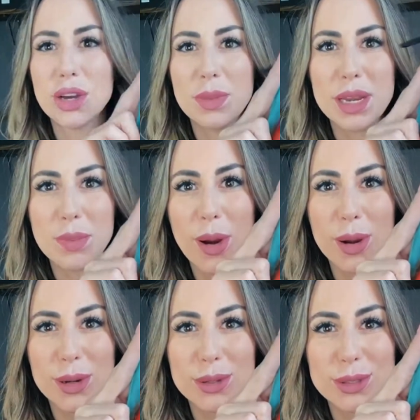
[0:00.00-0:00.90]
many
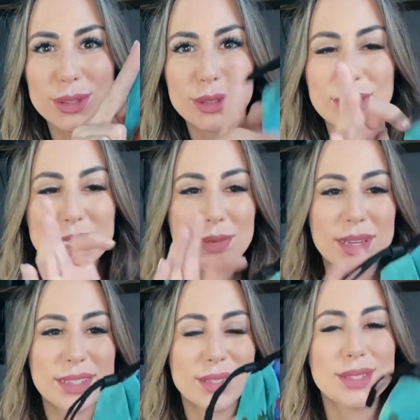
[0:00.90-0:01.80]
particles through this
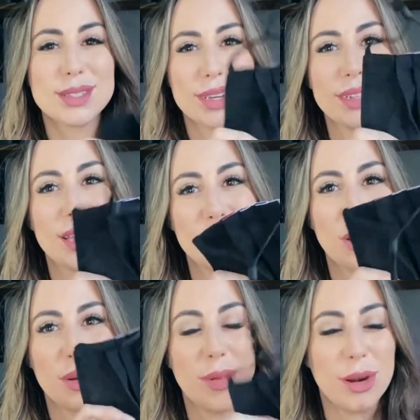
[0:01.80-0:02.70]
because this is going to let a
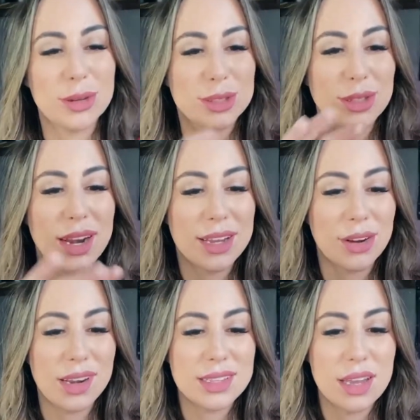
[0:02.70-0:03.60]
lot of particles through it, I can
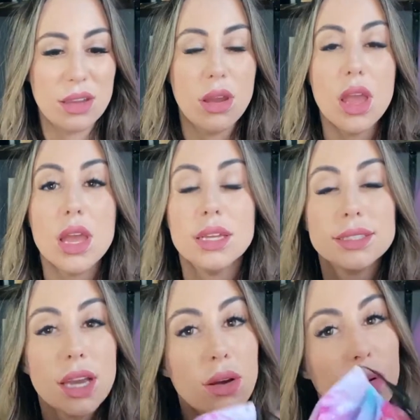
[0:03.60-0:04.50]
already tell you.
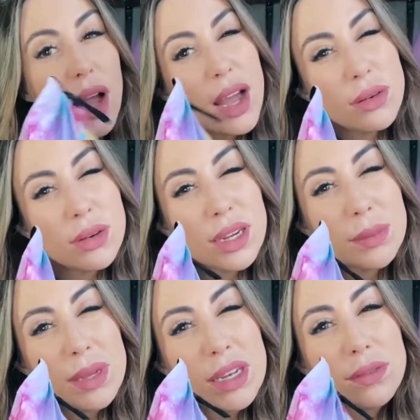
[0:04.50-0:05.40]
So I would
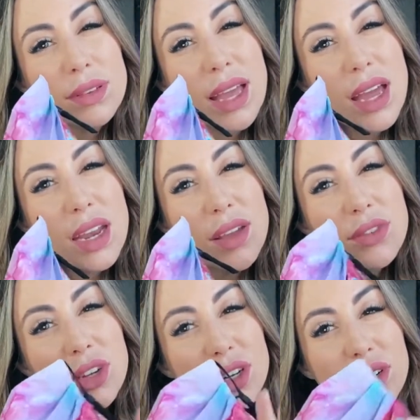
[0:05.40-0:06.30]
recommend it for that if
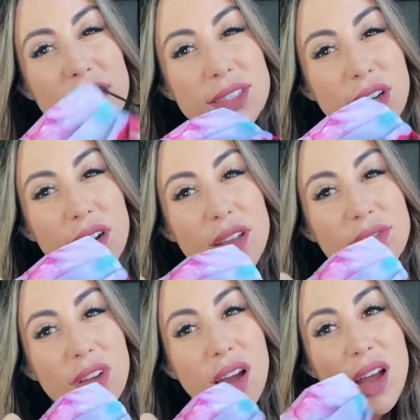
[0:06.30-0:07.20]
you're going to do an insert. If
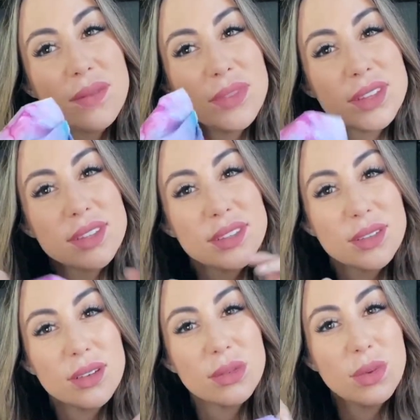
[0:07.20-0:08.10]
not, this is
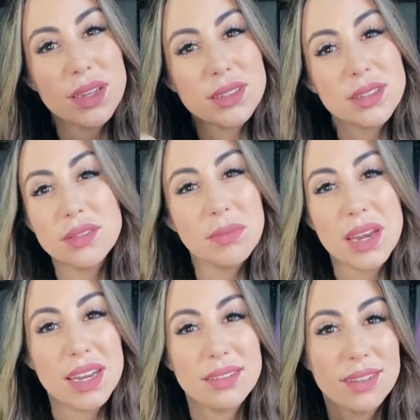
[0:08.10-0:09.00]
a waste of
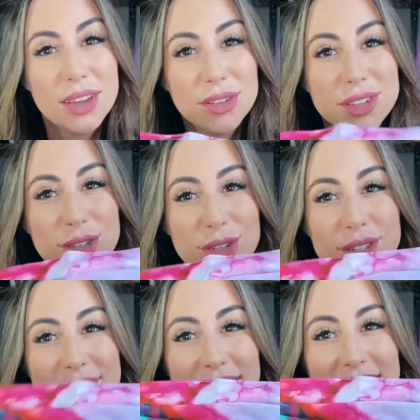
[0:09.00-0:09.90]
money other than
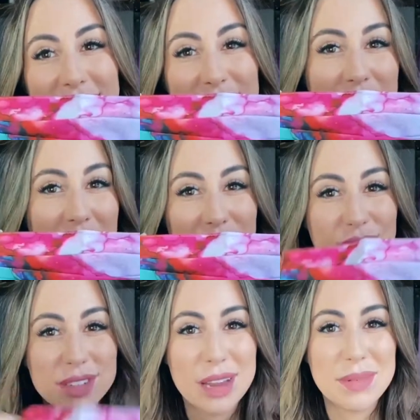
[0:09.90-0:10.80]
just a nice
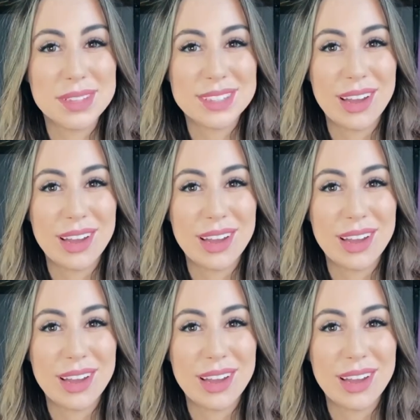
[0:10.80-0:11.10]
fashion statement. So